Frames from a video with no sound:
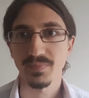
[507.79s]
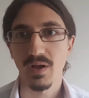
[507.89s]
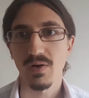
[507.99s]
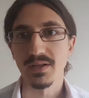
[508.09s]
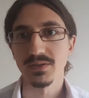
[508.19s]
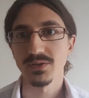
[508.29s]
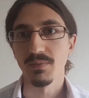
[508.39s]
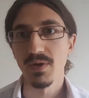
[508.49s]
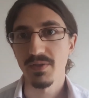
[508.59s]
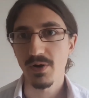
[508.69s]
All right, so
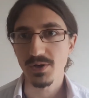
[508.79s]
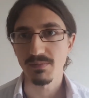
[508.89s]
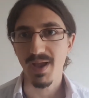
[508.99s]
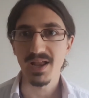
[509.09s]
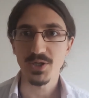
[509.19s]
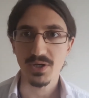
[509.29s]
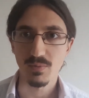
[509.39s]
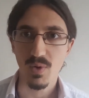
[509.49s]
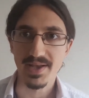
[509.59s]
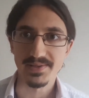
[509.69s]
there are some ancient
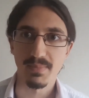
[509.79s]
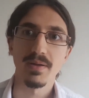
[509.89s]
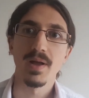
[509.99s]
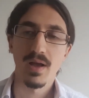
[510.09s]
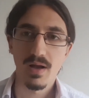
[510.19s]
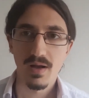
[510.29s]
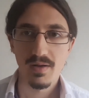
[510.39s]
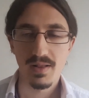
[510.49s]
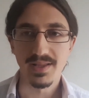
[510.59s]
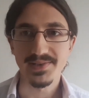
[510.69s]
ways, but
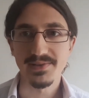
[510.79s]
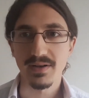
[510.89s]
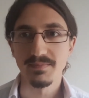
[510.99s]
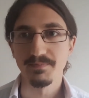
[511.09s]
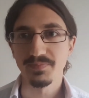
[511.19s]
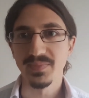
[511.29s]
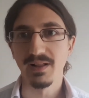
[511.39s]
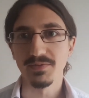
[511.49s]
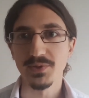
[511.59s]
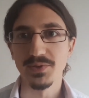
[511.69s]
let's not
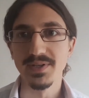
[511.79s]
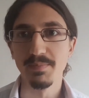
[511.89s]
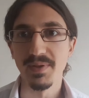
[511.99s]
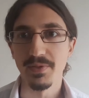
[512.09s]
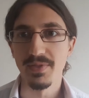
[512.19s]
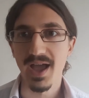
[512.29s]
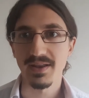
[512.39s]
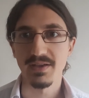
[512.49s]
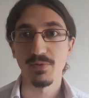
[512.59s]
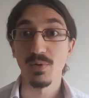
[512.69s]
delve too deep into that.
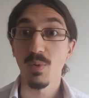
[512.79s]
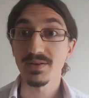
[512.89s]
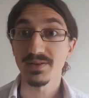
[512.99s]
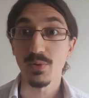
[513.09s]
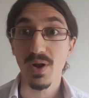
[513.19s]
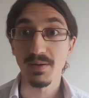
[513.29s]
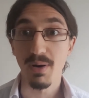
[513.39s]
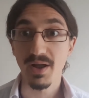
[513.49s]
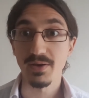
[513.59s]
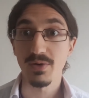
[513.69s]
If you want a great
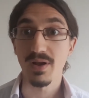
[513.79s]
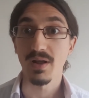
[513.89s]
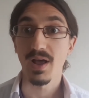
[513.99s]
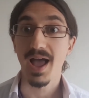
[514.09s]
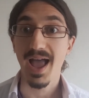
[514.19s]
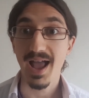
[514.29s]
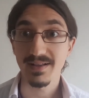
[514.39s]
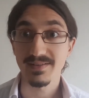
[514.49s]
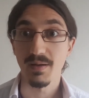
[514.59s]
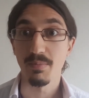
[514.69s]
body, you gotta act
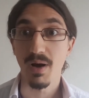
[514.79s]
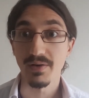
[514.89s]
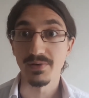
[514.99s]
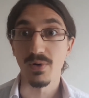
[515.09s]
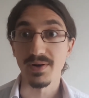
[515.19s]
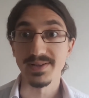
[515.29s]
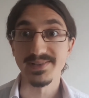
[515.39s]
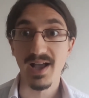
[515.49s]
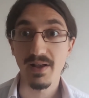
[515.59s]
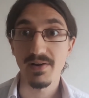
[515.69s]
upon your
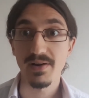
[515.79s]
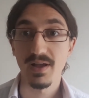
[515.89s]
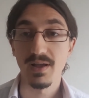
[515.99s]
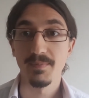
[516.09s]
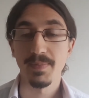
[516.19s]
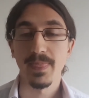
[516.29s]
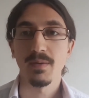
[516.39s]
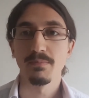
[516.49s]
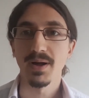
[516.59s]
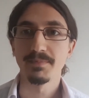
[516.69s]
desire,
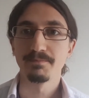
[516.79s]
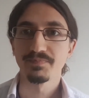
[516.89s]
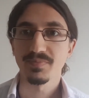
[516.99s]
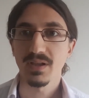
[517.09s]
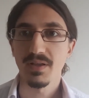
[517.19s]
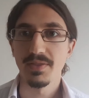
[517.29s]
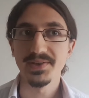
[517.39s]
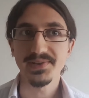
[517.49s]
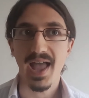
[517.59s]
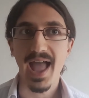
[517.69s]
but
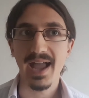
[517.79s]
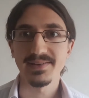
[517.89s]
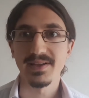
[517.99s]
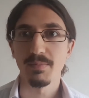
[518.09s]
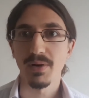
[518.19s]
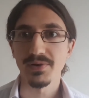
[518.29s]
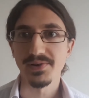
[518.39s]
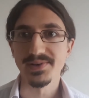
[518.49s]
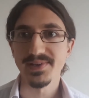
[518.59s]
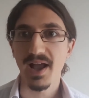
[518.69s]
this acting upon your
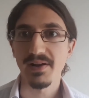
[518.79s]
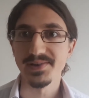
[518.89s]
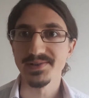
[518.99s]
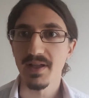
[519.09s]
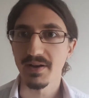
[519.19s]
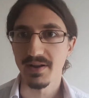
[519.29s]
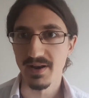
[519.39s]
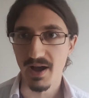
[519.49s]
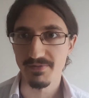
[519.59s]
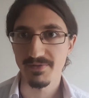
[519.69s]
desire is not
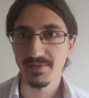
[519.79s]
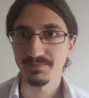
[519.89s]
enough.